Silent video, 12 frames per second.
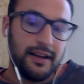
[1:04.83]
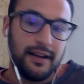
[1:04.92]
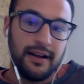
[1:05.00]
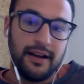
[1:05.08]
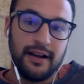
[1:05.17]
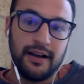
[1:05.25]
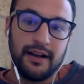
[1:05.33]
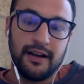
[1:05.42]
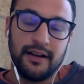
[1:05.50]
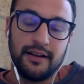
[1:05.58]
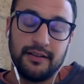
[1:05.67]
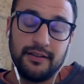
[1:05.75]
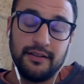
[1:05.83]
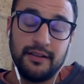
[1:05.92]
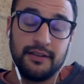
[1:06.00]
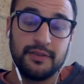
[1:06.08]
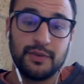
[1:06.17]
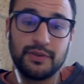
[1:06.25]

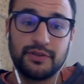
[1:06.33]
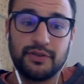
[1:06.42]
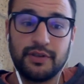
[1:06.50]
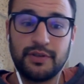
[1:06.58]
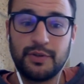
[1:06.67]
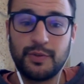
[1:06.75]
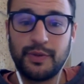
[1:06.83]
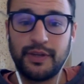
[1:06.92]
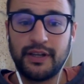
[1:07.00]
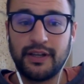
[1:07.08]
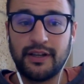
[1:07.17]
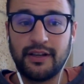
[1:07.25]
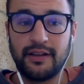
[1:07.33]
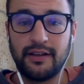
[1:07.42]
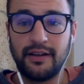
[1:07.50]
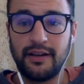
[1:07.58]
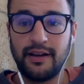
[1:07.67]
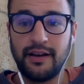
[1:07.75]
that it was going to be
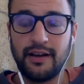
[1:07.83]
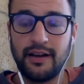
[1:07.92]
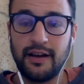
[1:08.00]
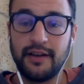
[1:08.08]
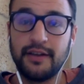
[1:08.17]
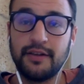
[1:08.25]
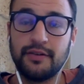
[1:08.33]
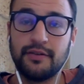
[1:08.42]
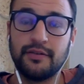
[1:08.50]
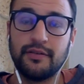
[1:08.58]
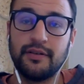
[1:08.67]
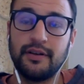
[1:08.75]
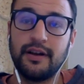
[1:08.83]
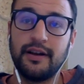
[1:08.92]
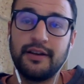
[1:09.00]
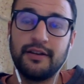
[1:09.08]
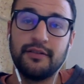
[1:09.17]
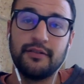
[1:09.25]
a new
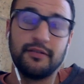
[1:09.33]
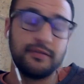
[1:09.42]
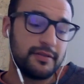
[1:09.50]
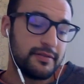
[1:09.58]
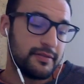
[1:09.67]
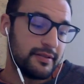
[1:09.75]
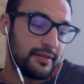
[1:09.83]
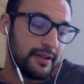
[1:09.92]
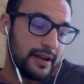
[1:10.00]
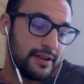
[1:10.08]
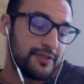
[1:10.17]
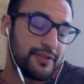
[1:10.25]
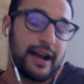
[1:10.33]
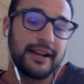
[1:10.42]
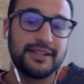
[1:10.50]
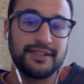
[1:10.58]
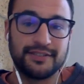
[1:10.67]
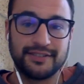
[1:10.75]

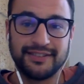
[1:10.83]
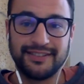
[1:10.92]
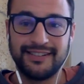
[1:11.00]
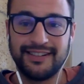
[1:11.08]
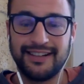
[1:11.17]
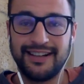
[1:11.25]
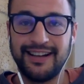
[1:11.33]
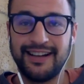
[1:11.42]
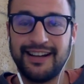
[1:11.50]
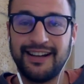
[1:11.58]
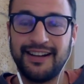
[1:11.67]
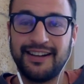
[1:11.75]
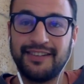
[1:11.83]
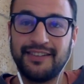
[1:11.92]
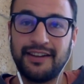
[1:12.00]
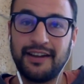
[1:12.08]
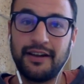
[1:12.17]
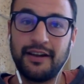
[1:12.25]
reaction
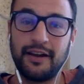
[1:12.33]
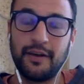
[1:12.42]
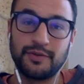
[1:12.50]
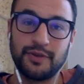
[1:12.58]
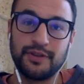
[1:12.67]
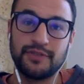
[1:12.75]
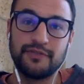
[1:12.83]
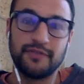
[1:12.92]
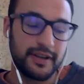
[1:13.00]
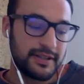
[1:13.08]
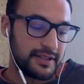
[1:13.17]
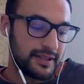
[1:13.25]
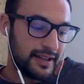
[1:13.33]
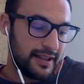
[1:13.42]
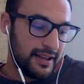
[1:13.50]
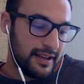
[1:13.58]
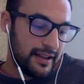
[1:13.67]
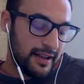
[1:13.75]
that I was going to face
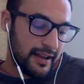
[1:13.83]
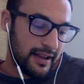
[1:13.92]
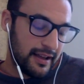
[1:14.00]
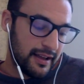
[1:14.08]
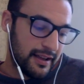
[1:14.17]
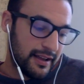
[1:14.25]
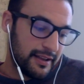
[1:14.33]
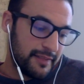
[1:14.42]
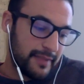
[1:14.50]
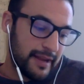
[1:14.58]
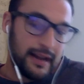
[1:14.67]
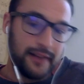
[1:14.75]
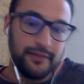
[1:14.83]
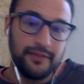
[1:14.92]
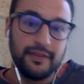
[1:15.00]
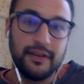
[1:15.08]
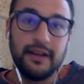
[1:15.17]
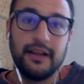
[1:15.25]
in my
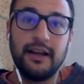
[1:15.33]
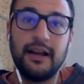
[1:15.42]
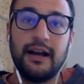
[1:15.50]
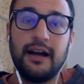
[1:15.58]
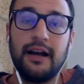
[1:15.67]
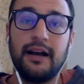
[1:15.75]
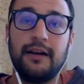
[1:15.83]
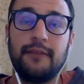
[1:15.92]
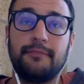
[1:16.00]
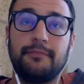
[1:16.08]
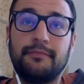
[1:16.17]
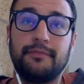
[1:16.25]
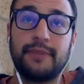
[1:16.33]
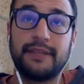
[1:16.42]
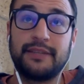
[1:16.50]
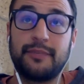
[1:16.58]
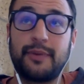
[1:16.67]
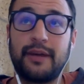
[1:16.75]
life. I'm
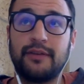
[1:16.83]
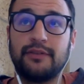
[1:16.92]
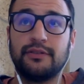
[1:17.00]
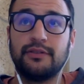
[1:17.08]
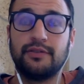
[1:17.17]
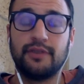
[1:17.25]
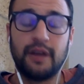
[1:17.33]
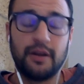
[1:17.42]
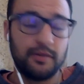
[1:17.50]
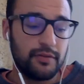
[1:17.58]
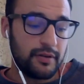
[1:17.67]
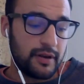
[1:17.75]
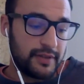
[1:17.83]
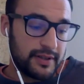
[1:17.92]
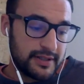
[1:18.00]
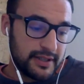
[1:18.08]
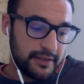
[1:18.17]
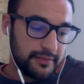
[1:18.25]
pretty proud of how the
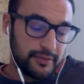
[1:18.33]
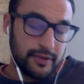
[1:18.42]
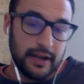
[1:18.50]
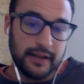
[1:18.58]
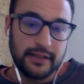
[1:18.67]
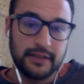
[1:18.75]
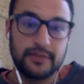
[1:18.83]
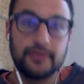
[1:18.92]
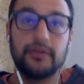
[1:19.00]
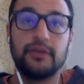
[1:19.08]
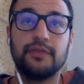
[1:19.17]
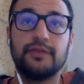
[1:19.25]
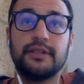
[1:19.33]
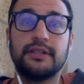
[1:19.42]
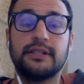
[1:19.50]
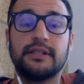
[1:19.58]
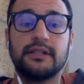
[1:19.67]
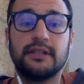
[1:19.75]
team reacted to all of
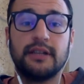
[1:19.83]
this.